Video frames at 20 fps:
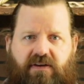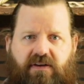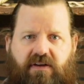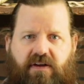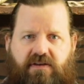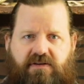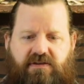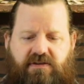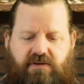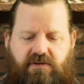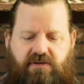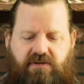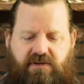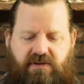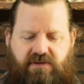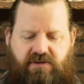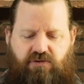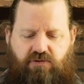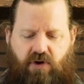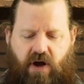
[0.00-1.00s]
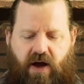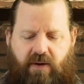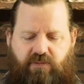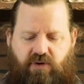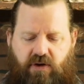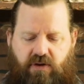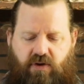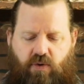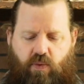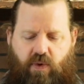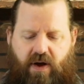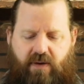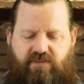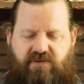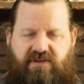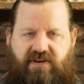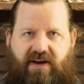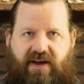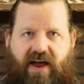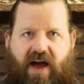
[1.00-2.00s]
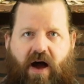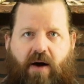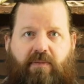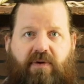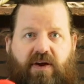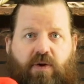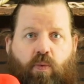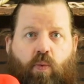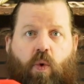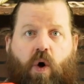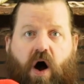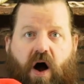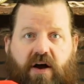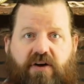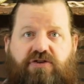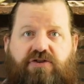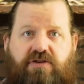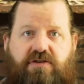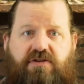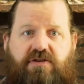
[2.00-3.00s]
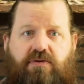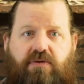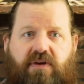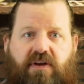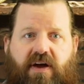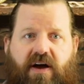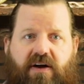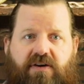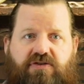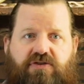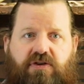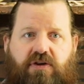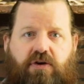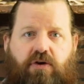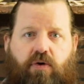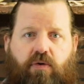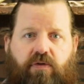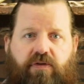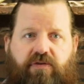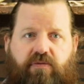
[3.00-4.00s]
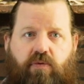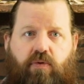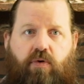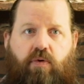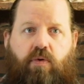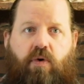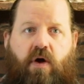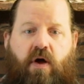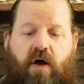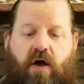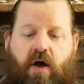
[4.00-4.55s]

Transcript: it's described on their website how many washes you can actually go through